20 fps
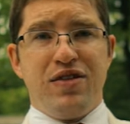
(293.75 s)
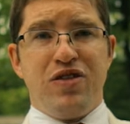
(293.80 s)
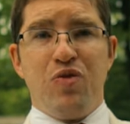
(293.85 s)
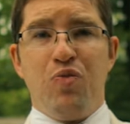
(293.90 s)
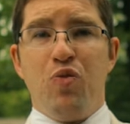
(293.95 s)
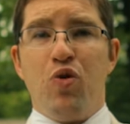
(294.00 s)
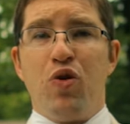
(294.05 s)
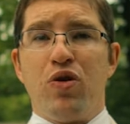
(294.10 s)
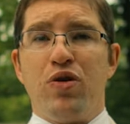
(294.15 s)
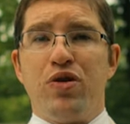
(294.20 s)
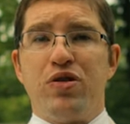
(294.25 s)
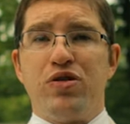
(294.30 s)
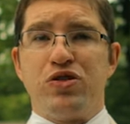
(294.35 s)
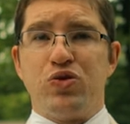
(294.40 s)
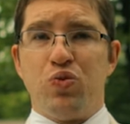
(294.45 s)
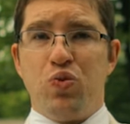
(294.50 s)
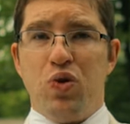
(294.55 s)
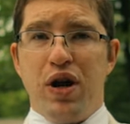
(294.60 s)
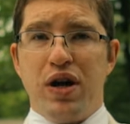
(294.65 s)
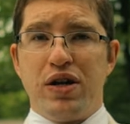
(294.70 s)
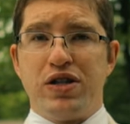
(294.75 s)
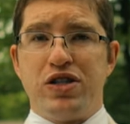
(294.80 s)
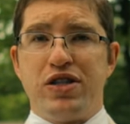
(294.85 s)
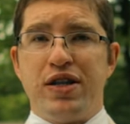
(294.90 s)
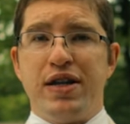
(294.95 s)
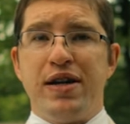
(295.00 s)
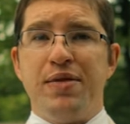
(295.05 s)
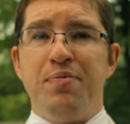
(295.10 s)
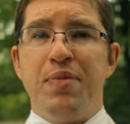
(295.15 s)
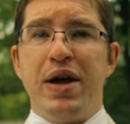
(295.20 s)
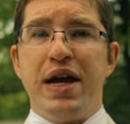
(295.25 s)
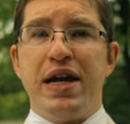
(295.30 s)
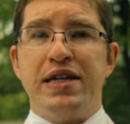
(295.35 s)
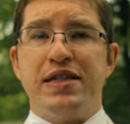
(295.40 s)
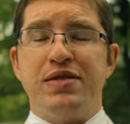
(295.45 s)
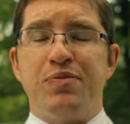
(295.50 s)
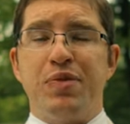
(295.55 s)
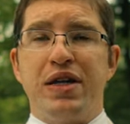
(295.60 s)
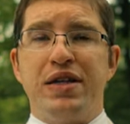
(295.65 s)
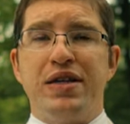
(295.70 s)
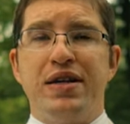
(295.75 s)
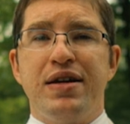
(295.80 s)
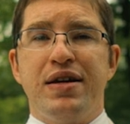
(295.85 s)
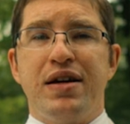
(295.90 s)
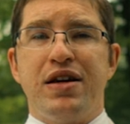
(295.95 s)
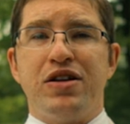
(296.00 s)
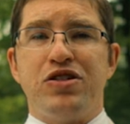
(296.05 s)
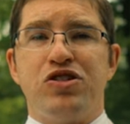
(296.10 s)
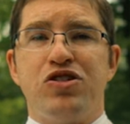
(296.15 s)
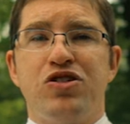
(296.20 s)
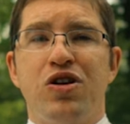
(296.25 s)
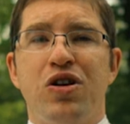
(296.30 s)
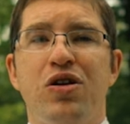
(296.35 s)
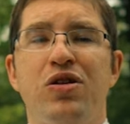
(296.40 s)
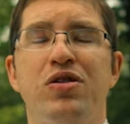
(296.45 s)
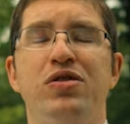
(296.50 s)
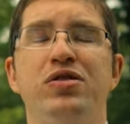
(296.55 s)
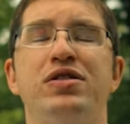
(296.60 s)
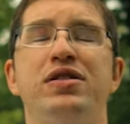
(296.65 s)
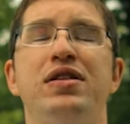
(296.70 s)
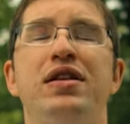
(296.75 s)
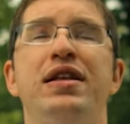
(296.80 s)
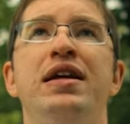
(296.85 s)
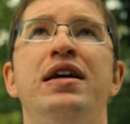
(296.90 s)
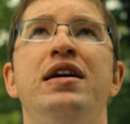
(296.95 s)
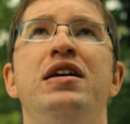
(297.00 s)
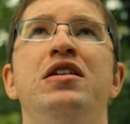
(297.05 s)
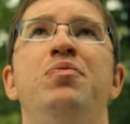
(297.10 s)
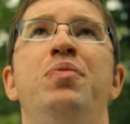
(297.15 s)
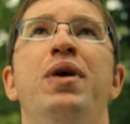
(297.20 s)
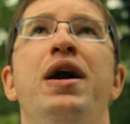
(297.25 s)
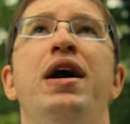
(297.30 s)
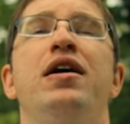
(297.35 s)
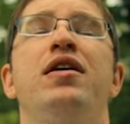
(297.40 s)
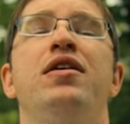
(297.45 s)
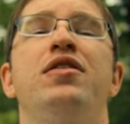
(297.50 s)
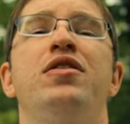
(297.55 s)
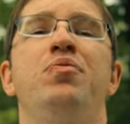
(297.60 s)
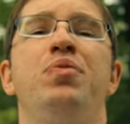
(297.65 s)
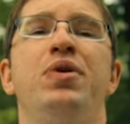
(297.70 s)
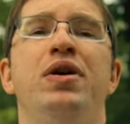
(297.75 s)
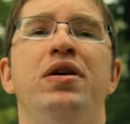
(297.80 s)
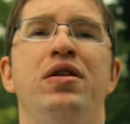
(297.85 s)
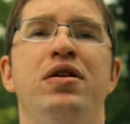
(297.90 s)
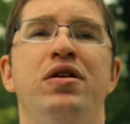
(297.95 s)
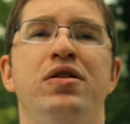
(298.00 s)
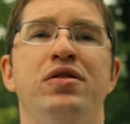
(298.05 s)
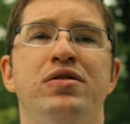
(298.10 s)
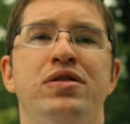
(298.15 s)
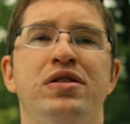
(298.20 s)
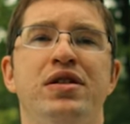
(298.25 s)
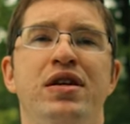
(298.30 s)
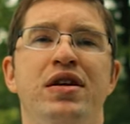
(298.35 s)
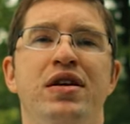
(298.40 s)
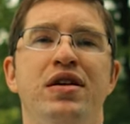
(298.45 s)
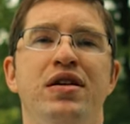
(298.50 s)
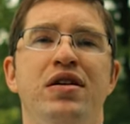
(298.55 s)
The mourners watched in amazement as Charles leaned back on the pillows,